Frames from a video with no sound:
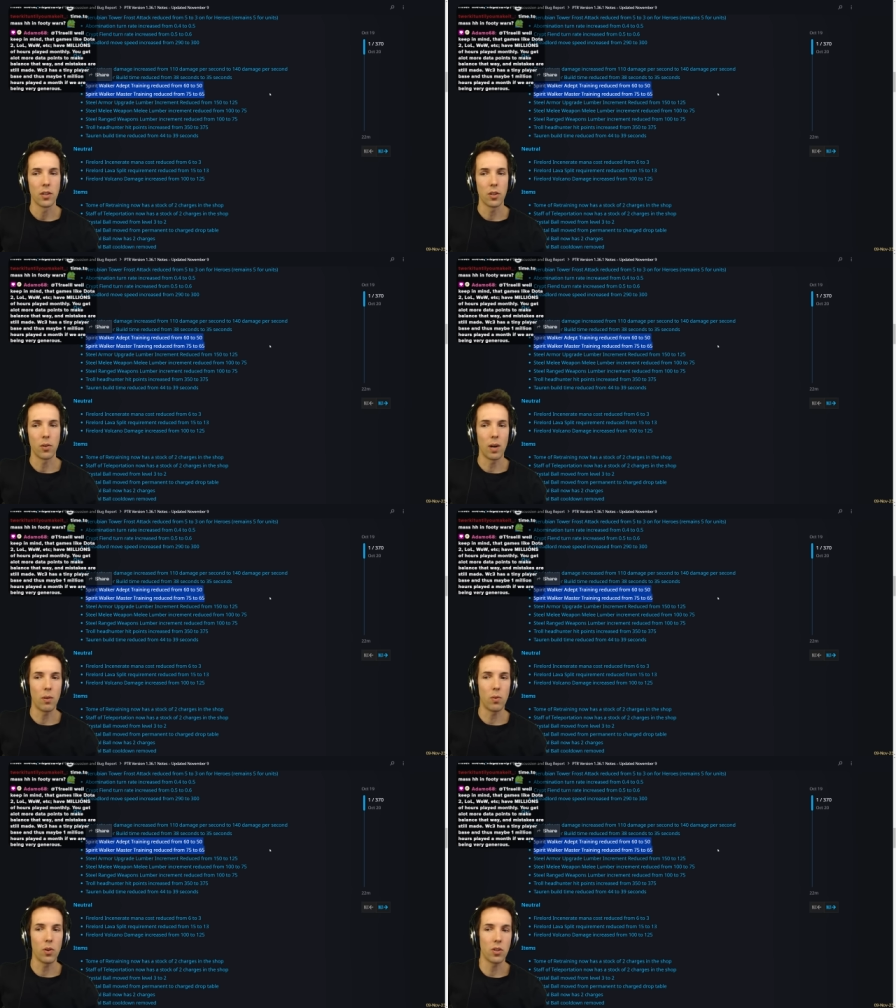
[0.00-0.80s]
So
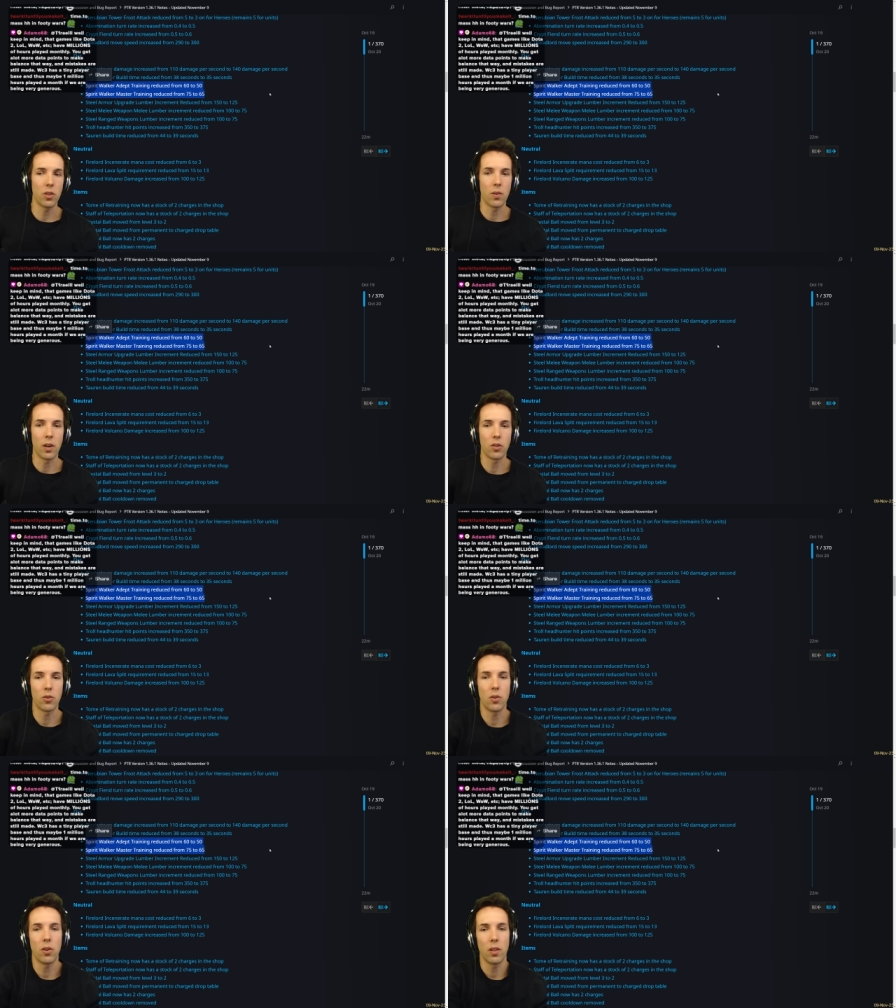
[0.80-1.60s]
while Walker Tauren are
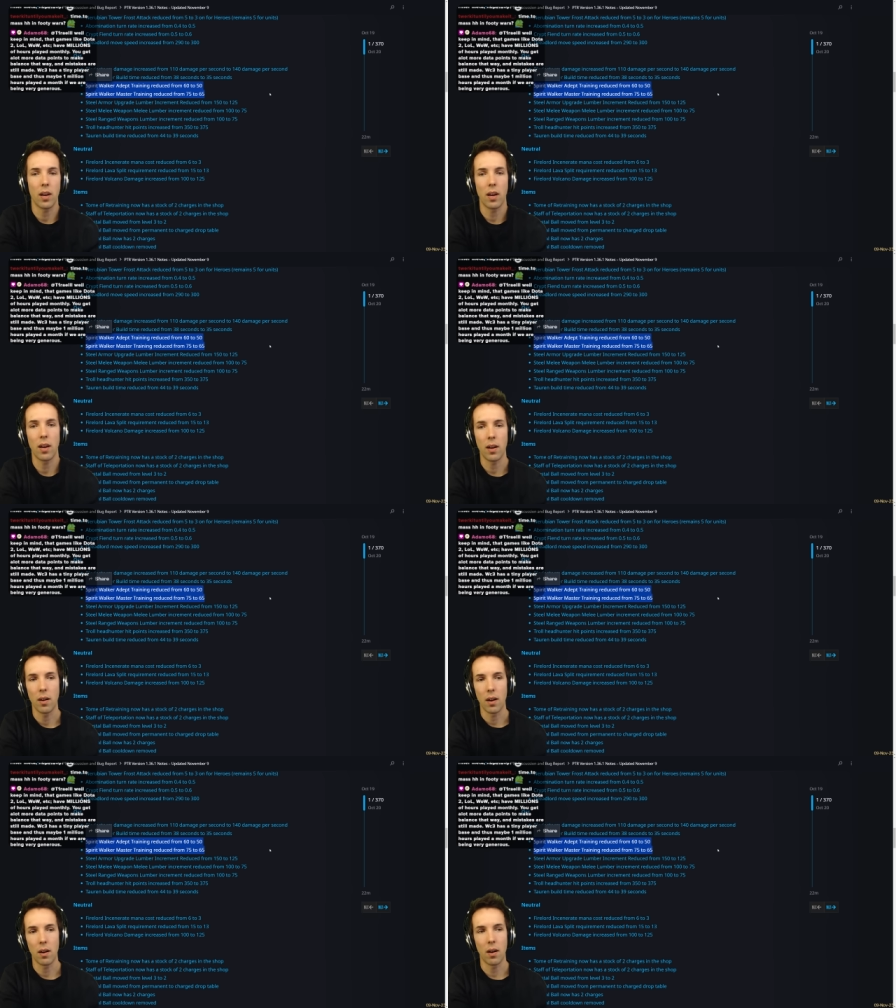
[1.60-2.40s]
strong, they
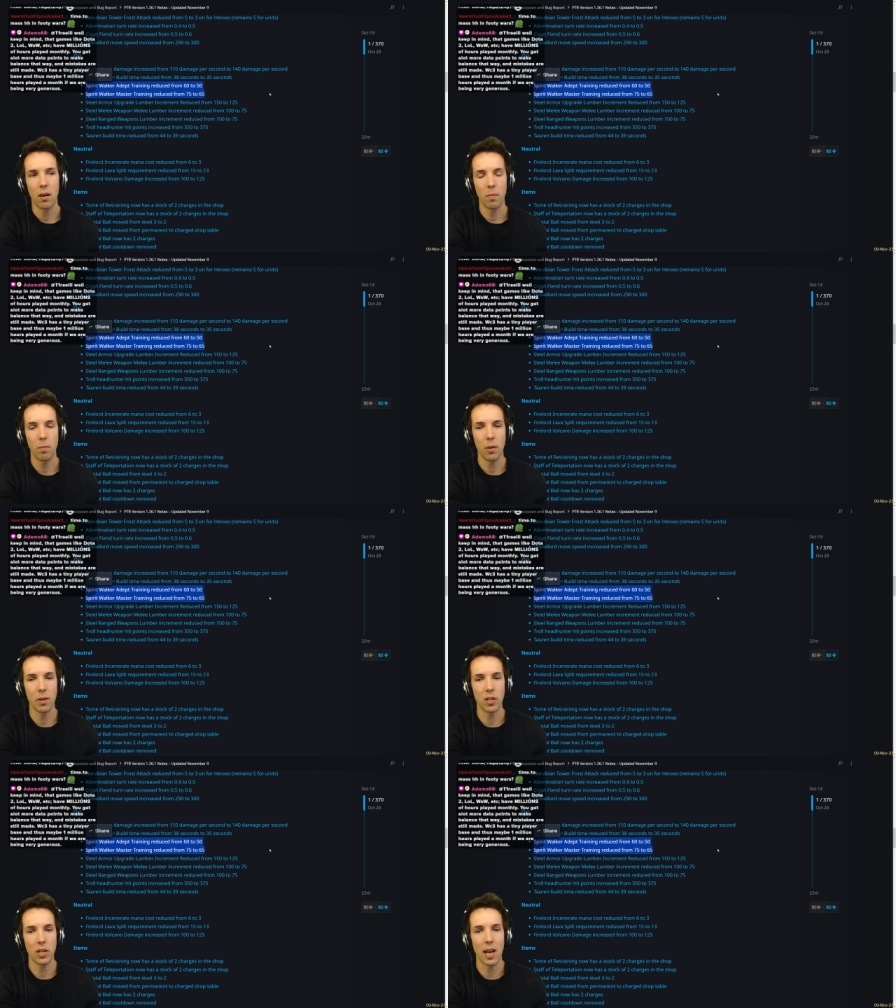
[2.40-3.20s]
are pretty
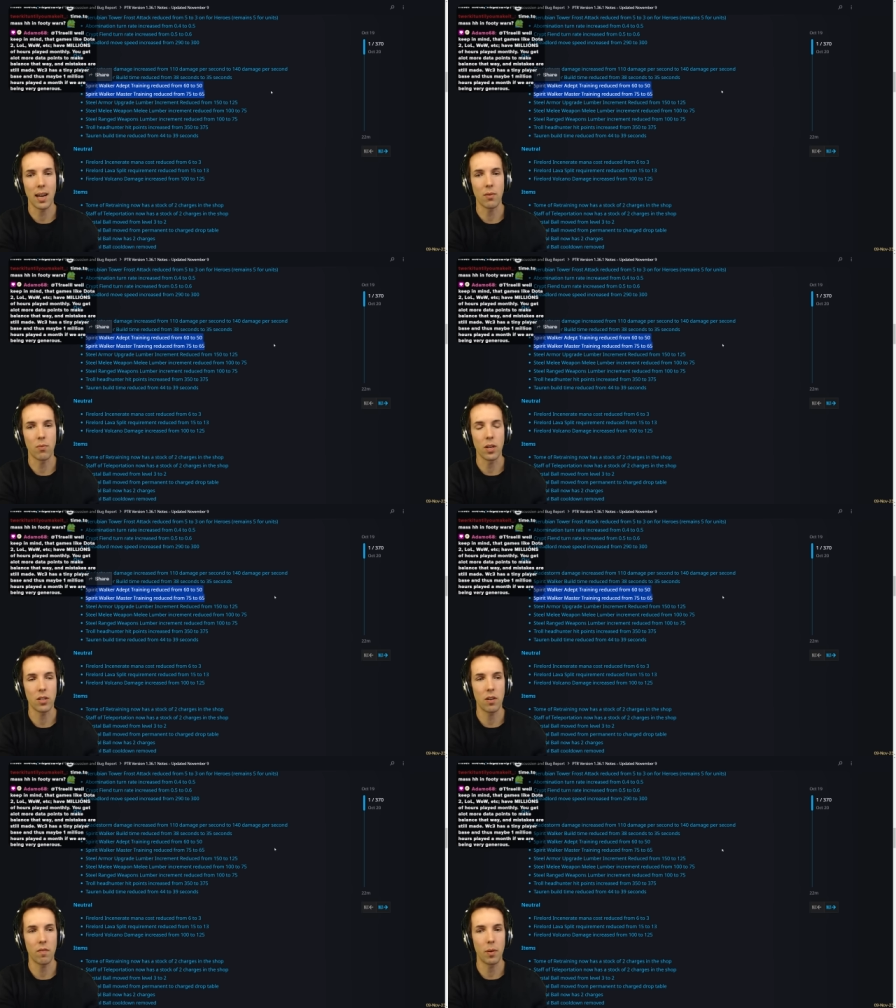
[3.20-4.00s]
much not at
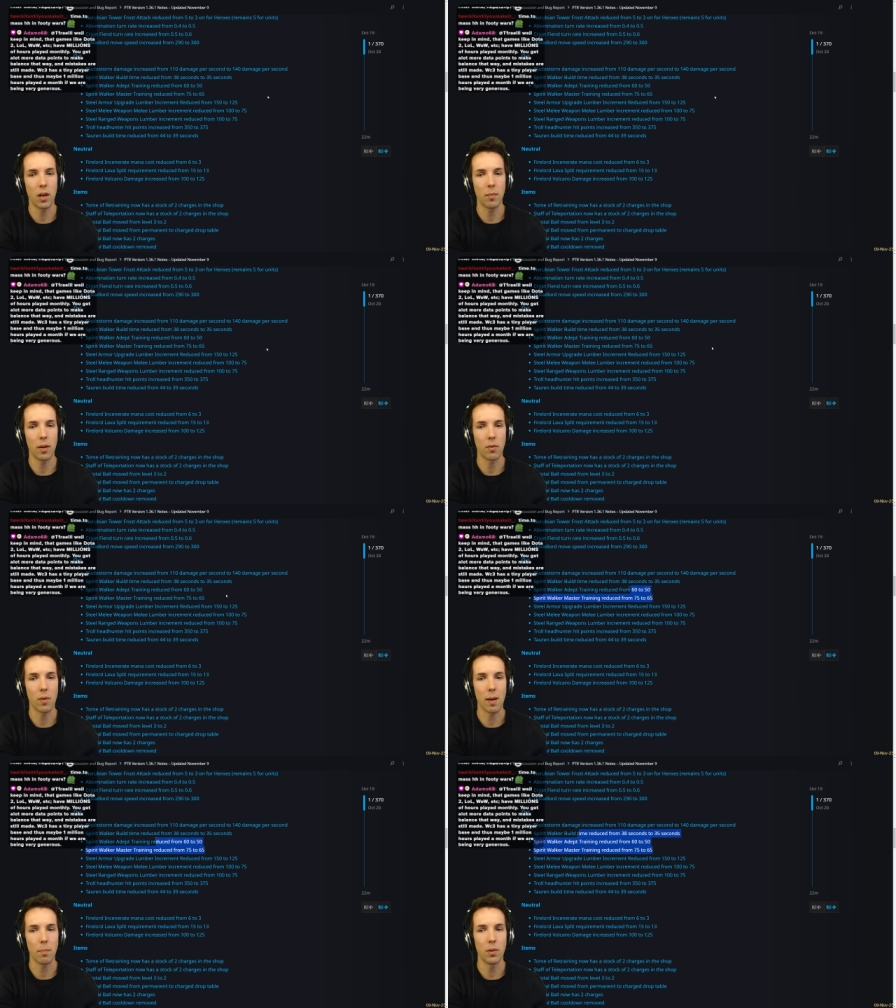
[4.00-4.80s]
risk of becoming a
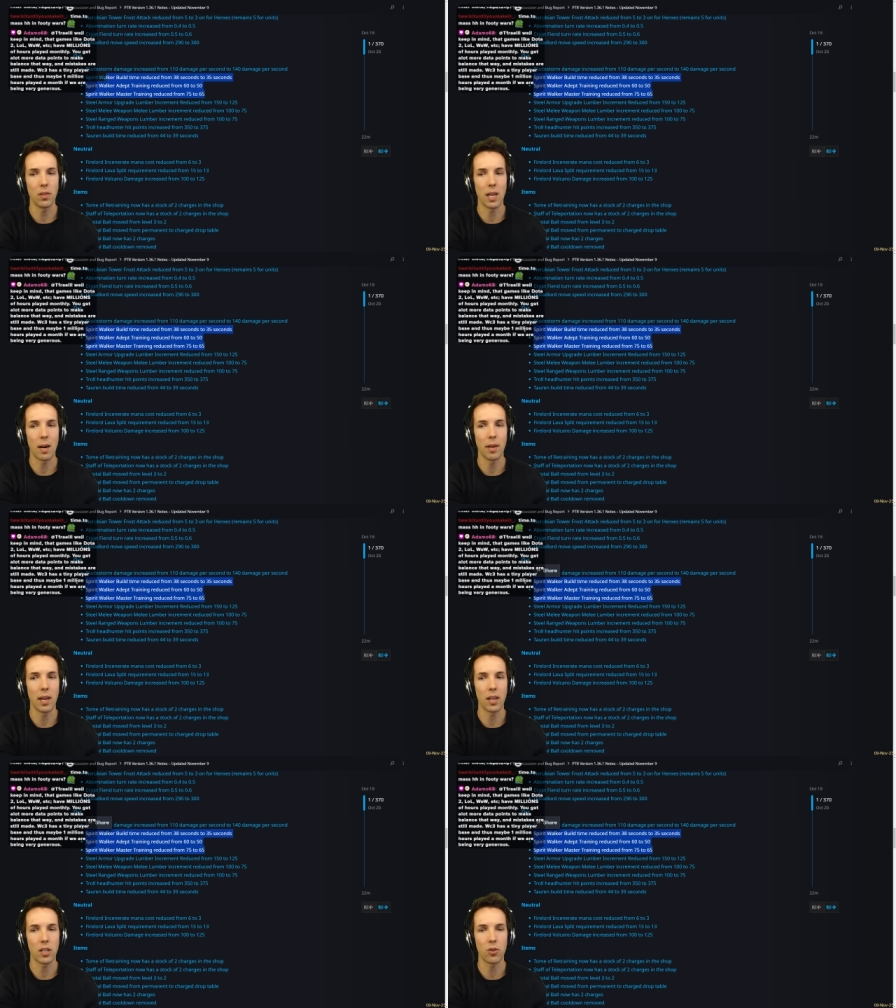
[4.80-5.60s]
rampant
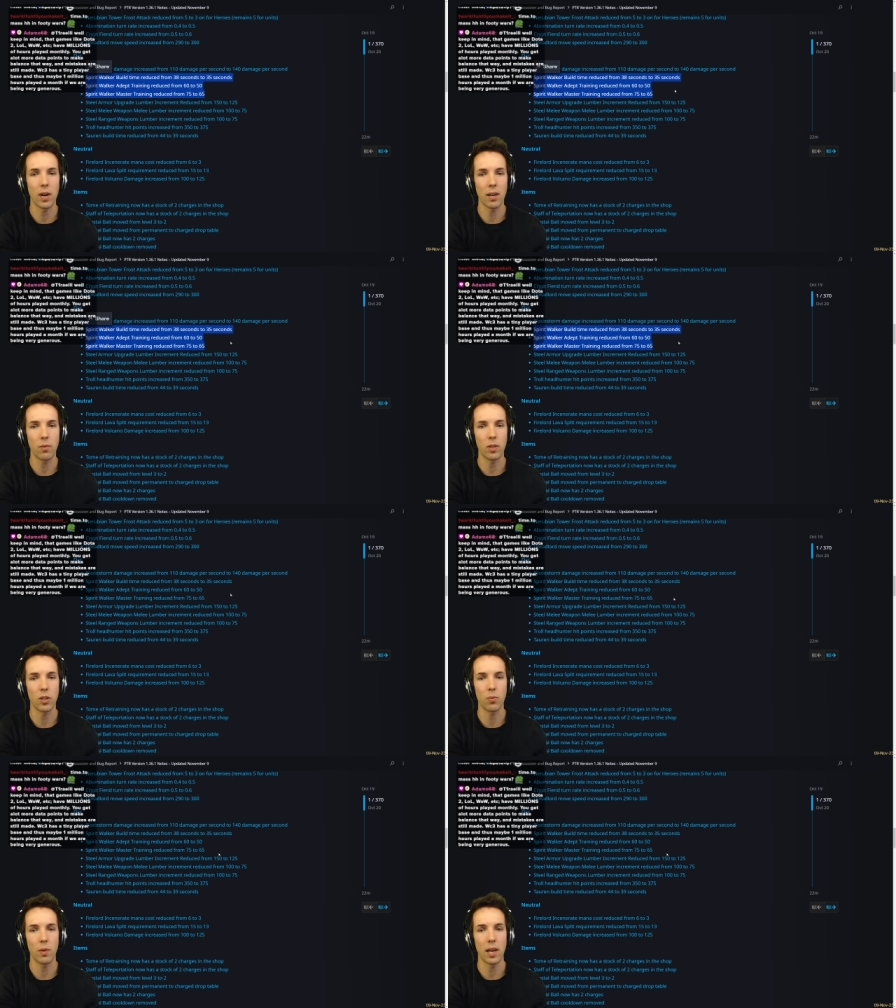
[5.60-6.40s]
dominating strat, which
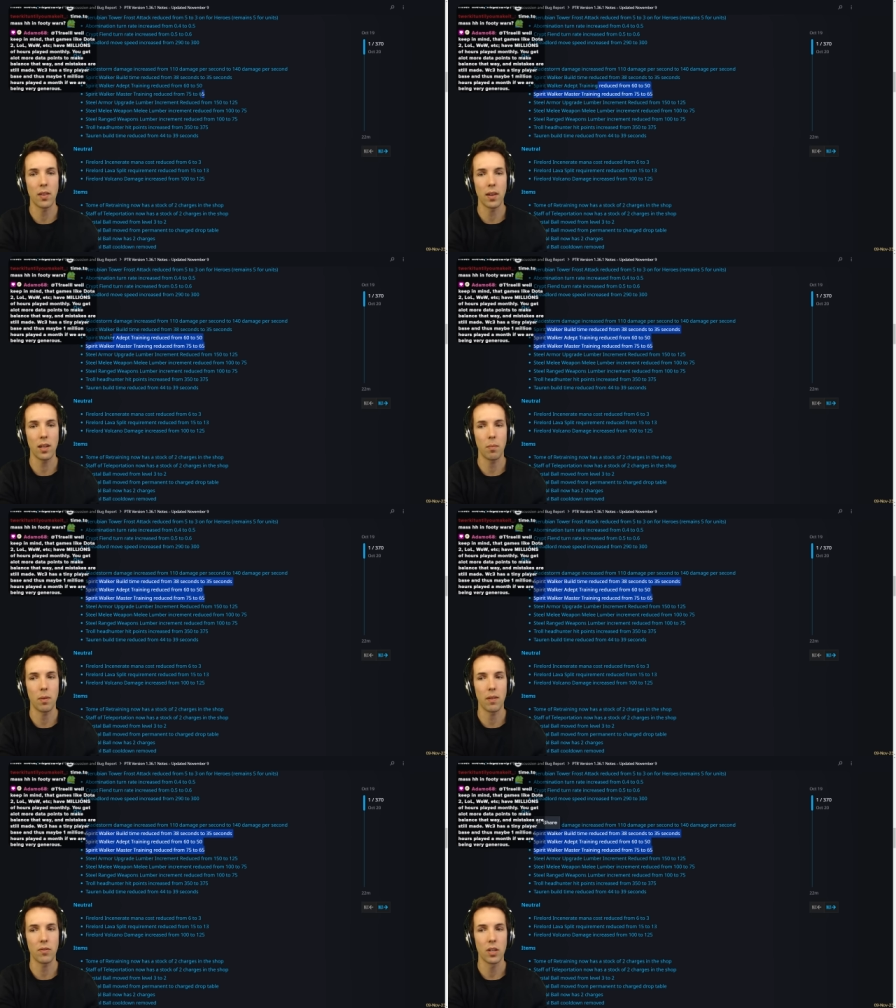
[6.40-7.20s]
is why I think the
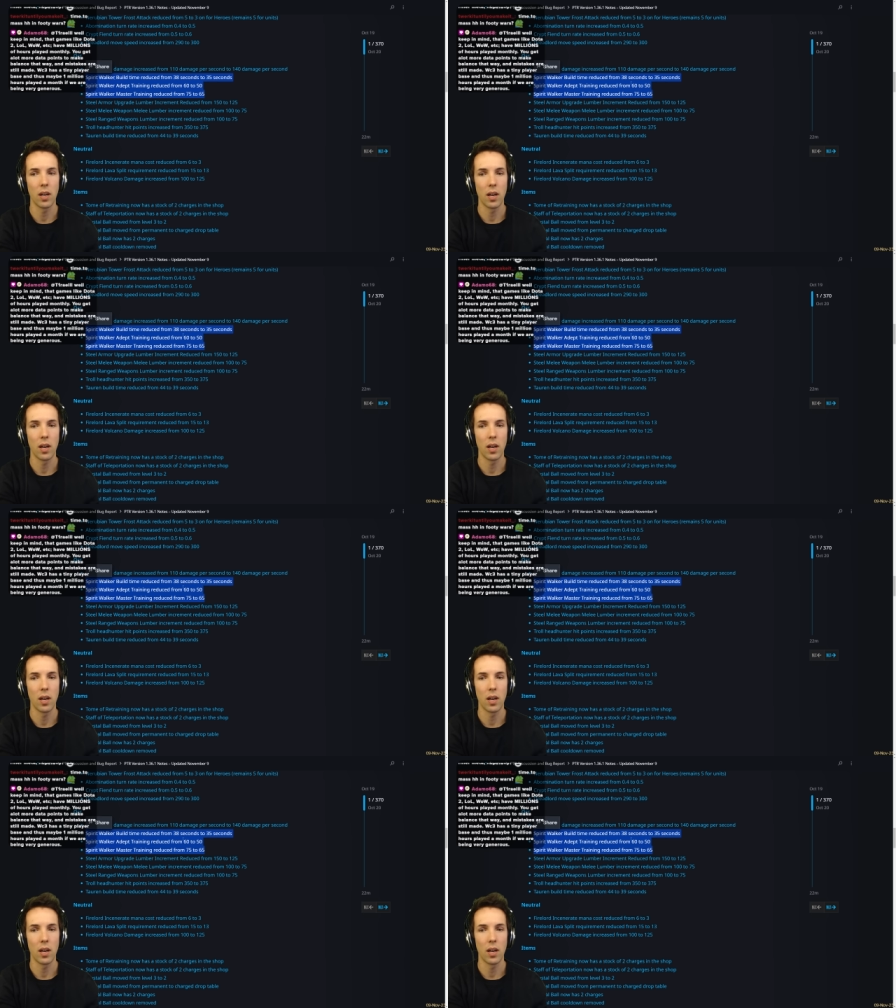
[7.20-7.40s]
buffs